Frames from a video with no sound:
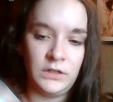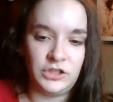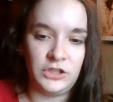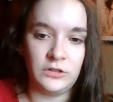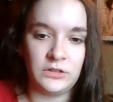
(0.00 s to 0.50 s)
and
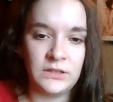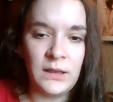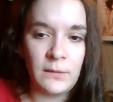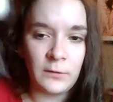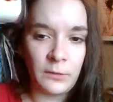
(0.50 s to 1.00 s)
she looks
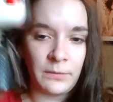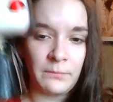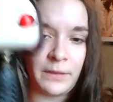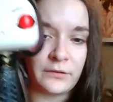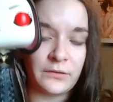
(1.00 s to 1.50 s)
a little
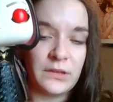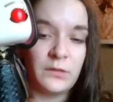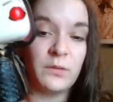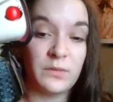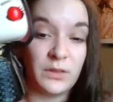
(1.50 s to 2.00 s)
bit better than
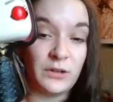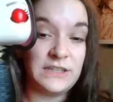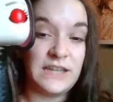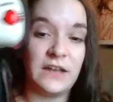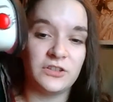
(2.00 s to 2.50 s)
the one with the
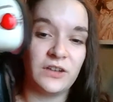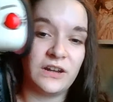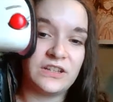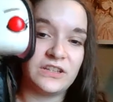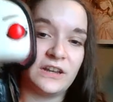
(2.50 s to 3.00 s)
hood down, so
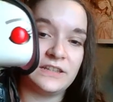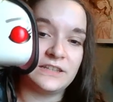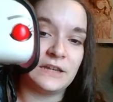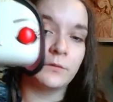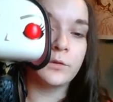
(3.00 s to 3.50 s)
I decided to
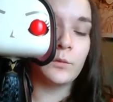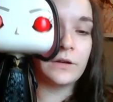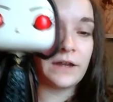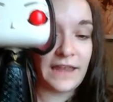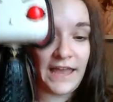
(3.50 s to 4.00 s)
stick with the
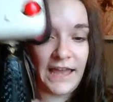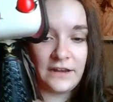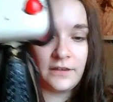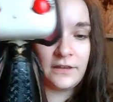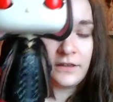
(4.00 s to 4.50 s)
one I
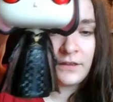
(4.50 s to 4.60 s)
had.